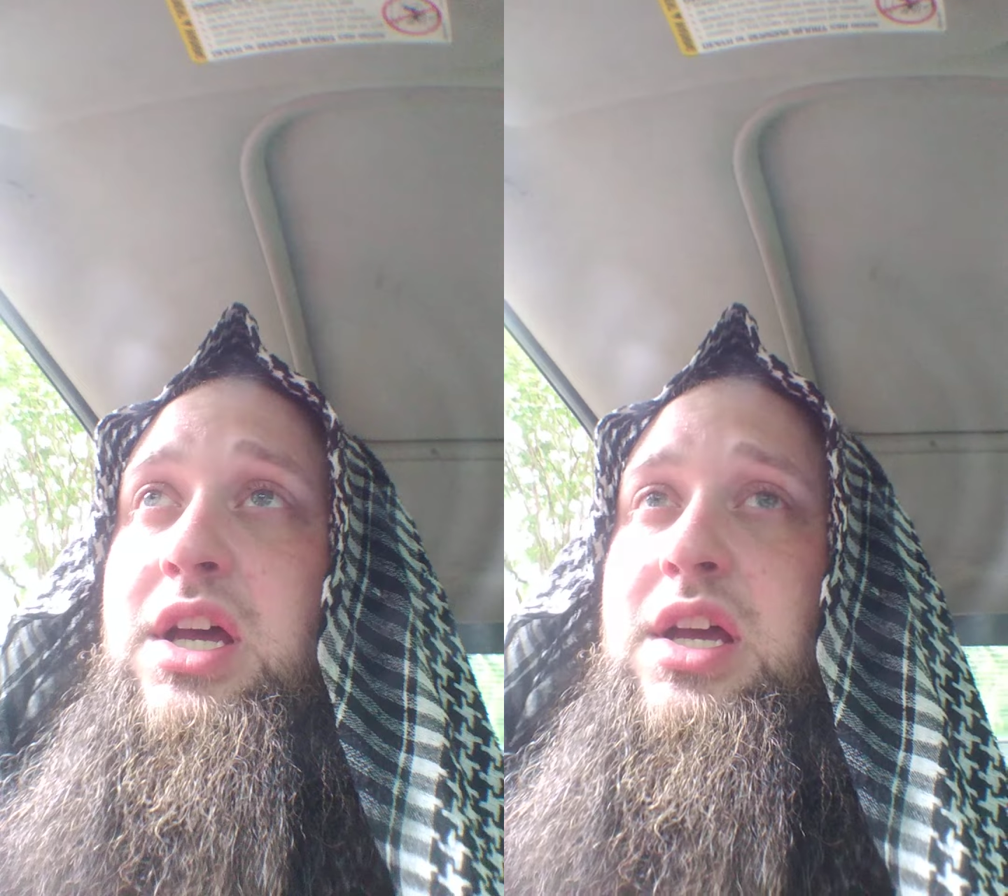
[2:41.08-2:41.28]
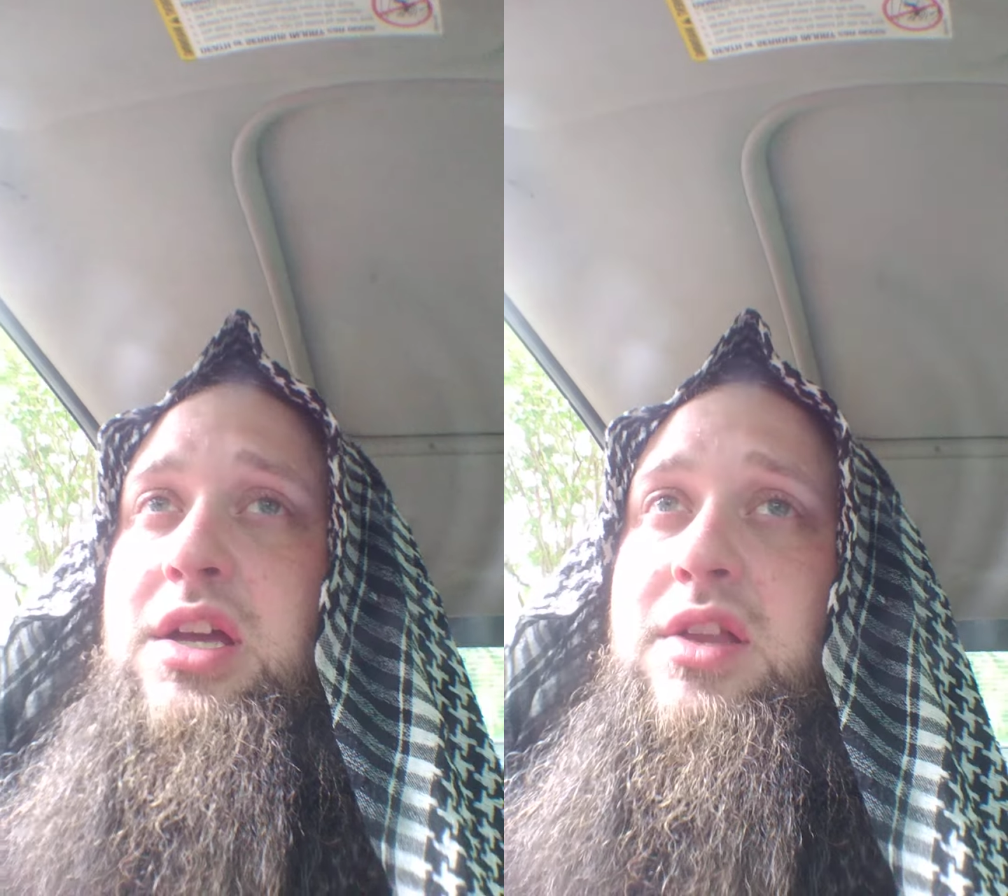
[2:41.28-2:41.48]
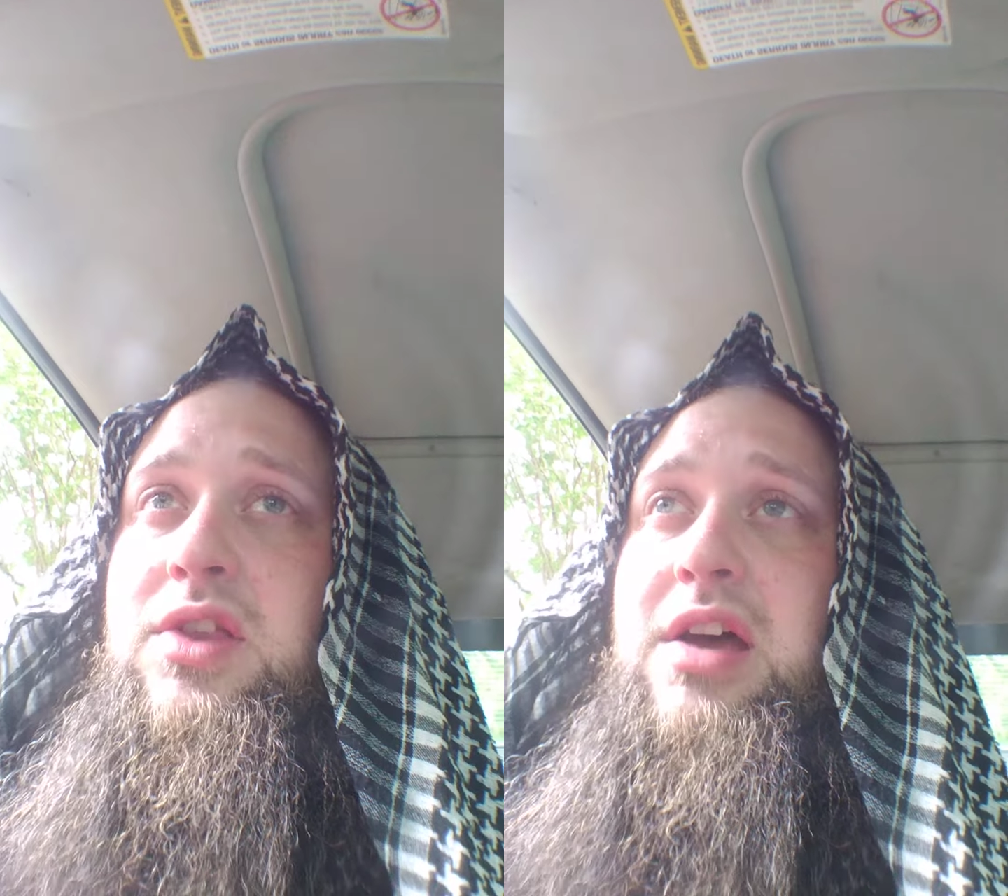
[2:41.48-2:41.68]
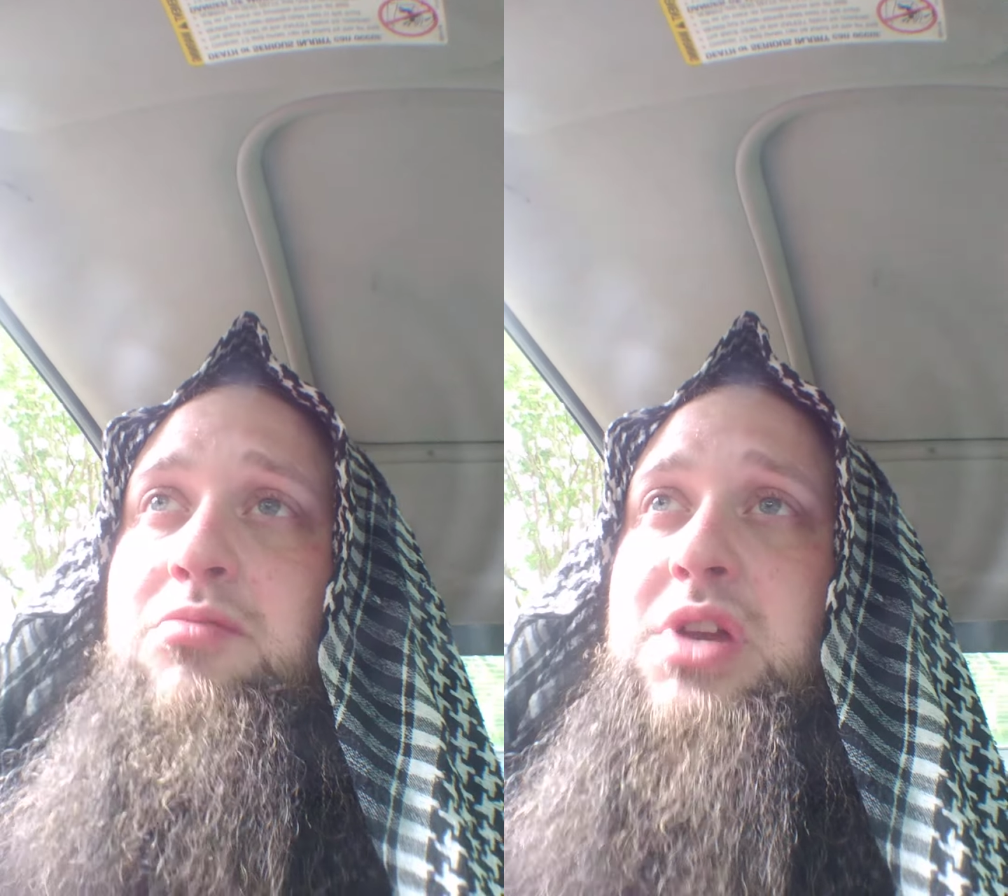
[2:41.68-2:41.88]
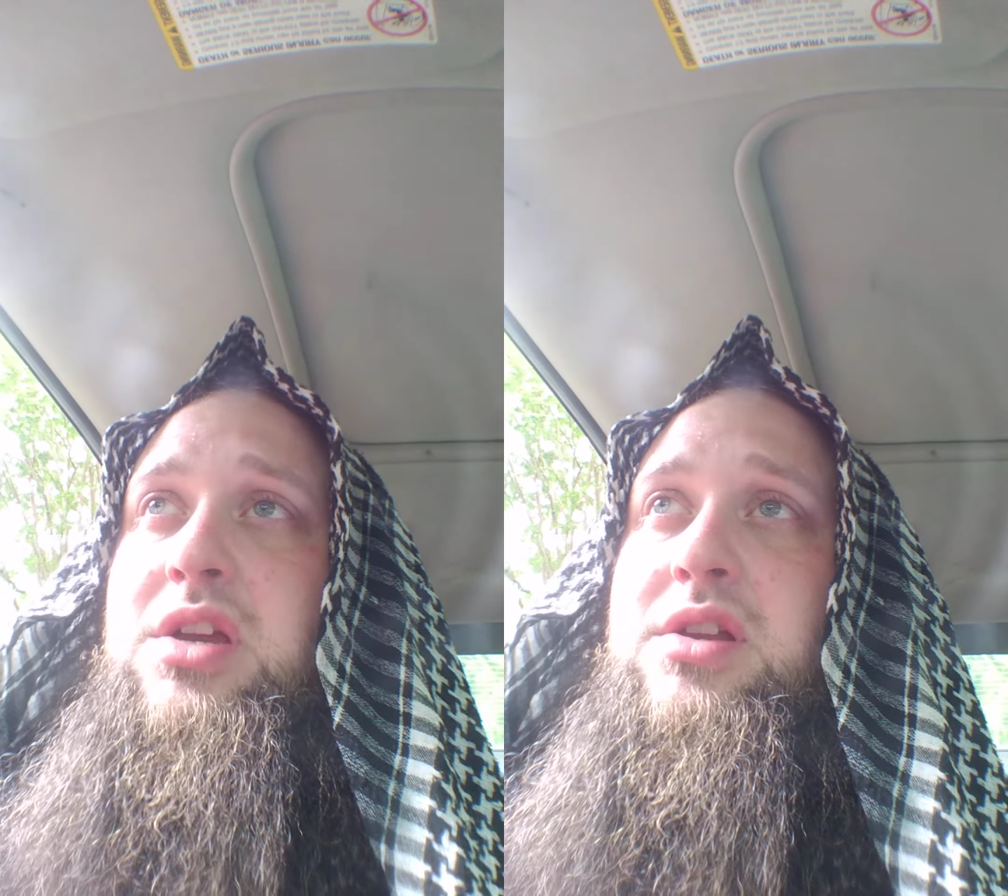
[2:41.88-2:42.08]
and that
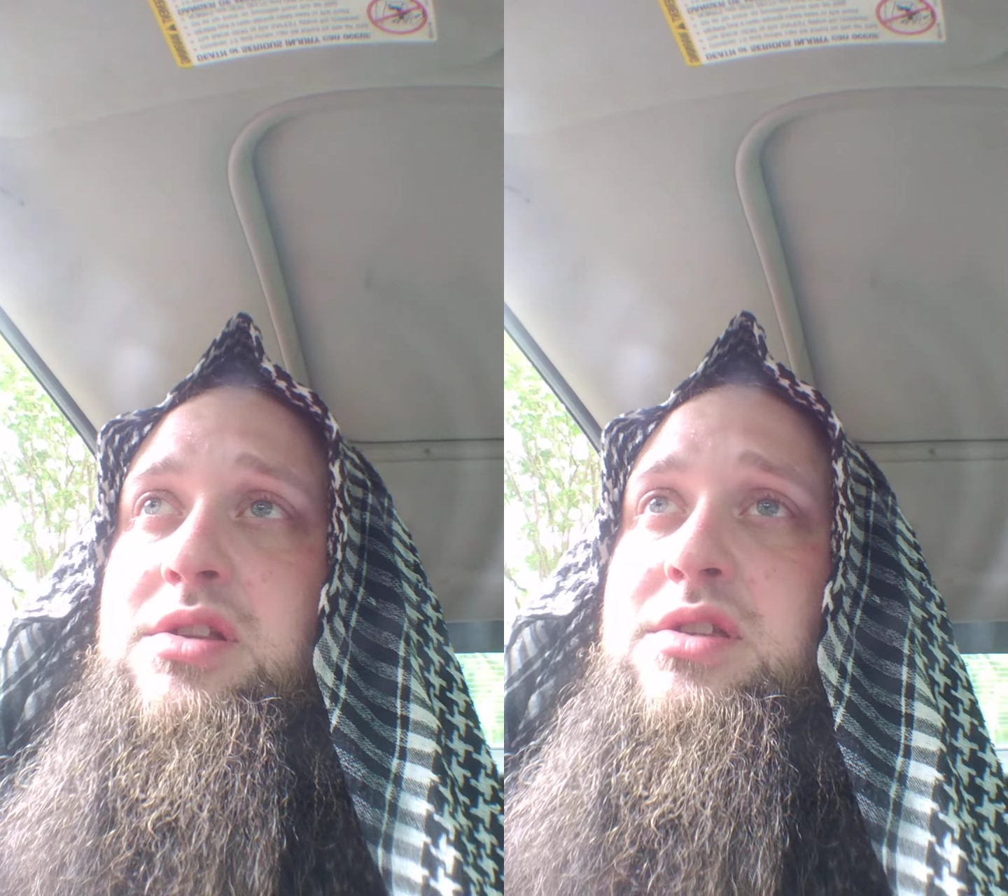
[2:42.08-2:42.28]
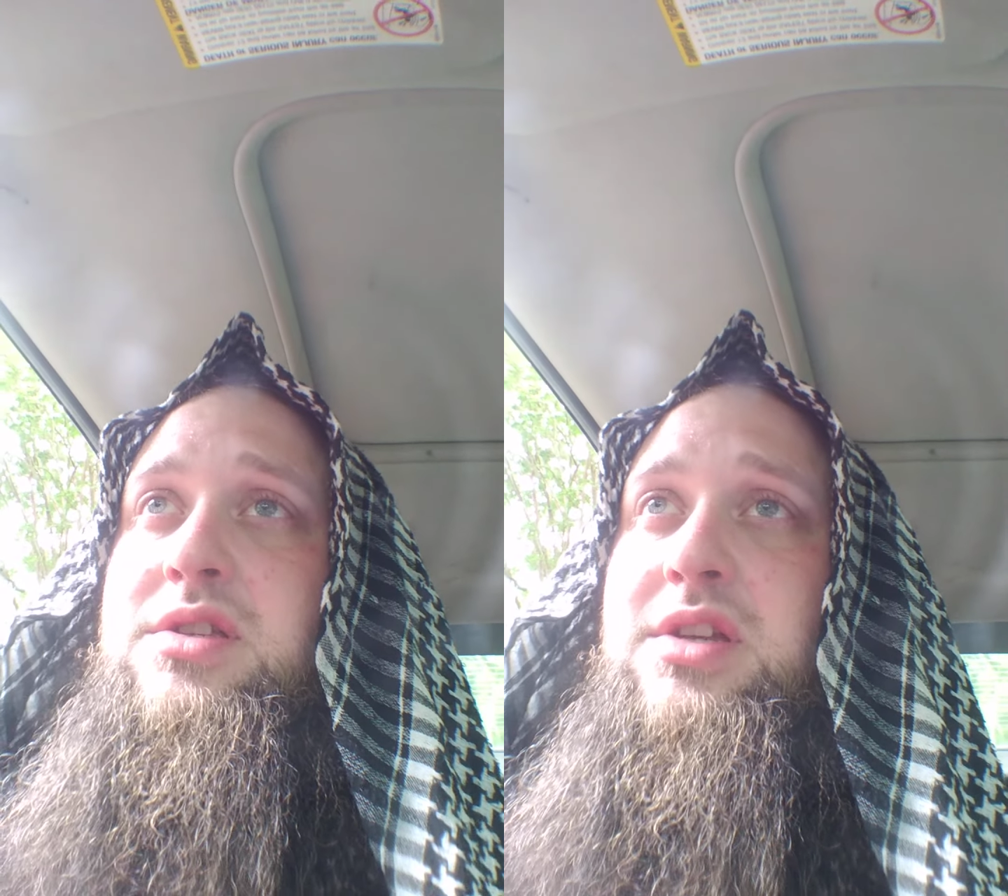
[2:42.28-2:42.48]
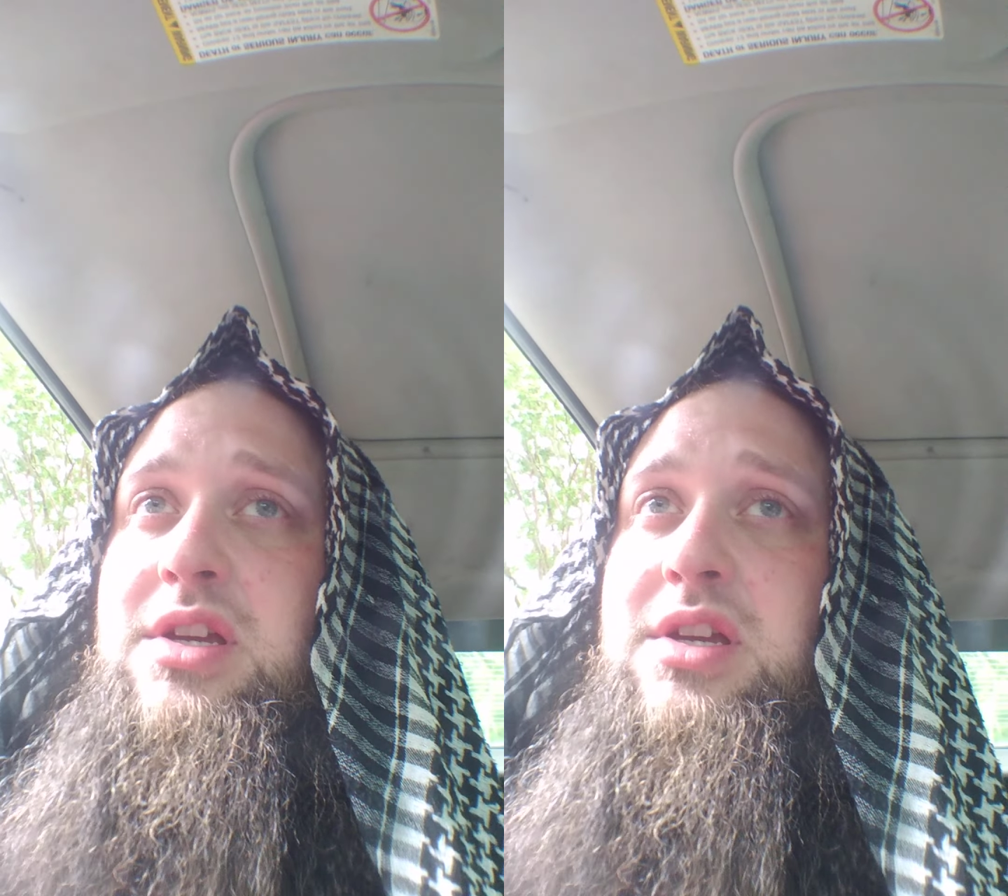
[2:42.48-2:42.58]
means